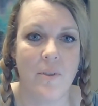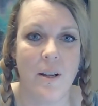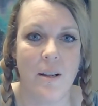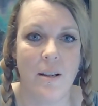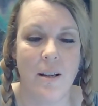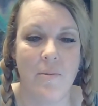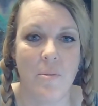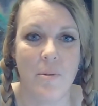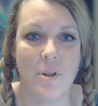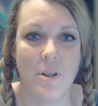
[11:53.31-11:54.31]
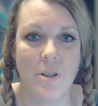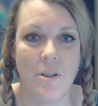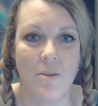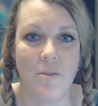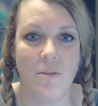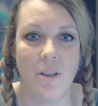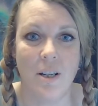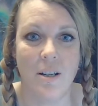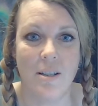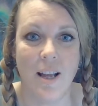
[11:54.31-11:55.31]
have permission to look
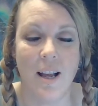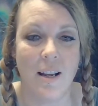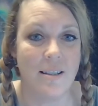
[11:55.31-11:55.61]
at your deck?